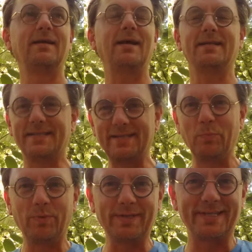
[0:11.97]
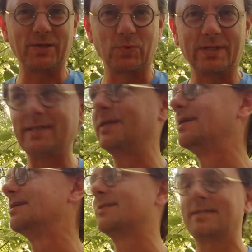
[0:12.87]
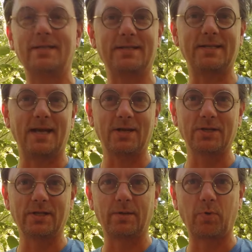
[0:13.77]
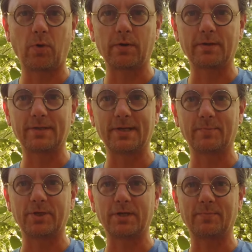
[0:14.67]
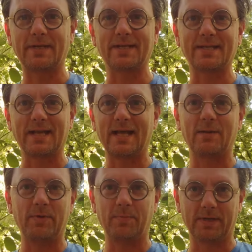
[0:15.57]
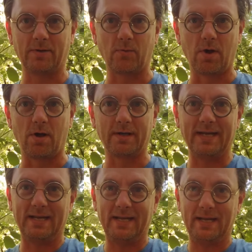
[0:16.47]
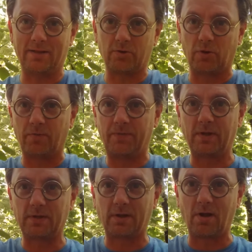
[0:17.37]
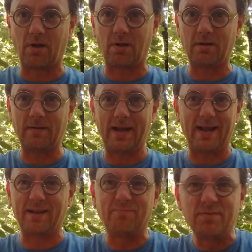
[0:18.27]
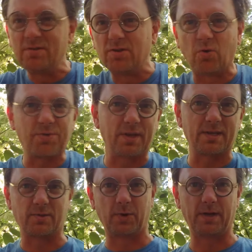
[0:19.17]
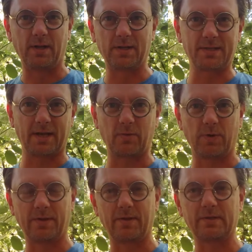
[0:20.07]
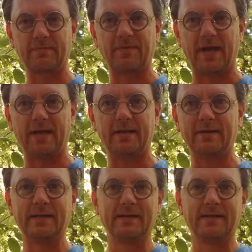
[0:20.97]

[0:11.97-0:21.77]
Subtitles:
as simple as it really is, it's actually an important subject because a lot of people get it wrong and either don't feel it at all and don't think it's real. It's like one of those fake